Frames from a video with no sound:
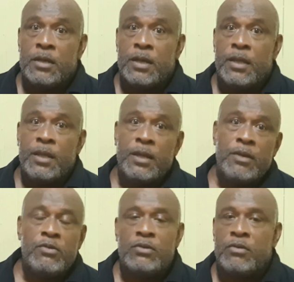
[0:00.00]
And they
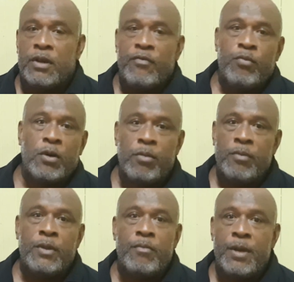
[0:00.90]
used to have
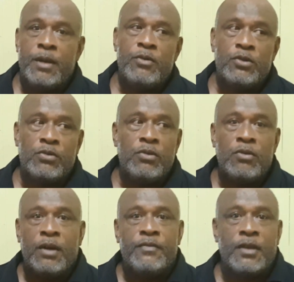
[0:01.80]
problem. The man used to
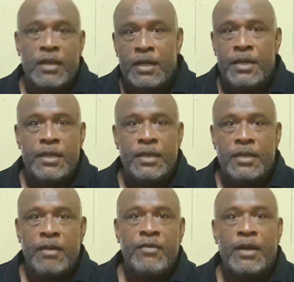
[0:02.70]
go after the lady
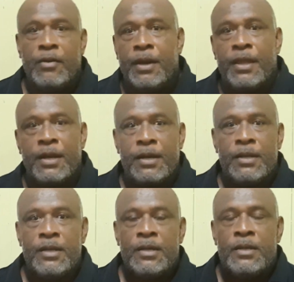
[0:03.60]
every now and then
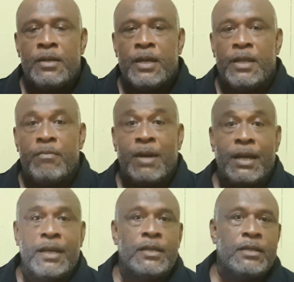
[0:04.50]
at the
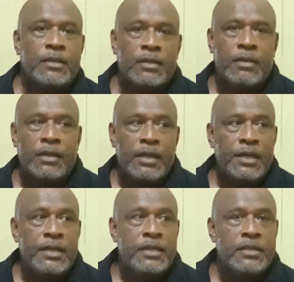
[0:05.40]
market. The
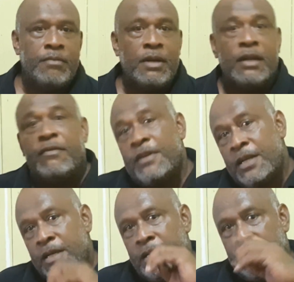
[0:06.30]
lady is a market
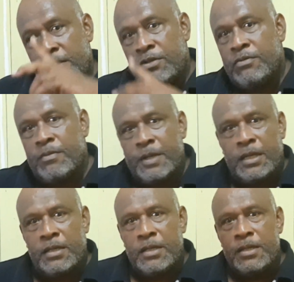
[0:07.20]
vendor at the
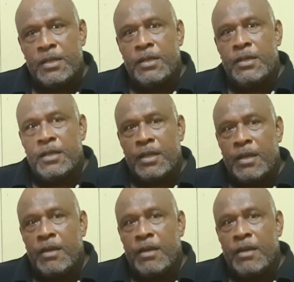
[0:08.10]
supermarket. They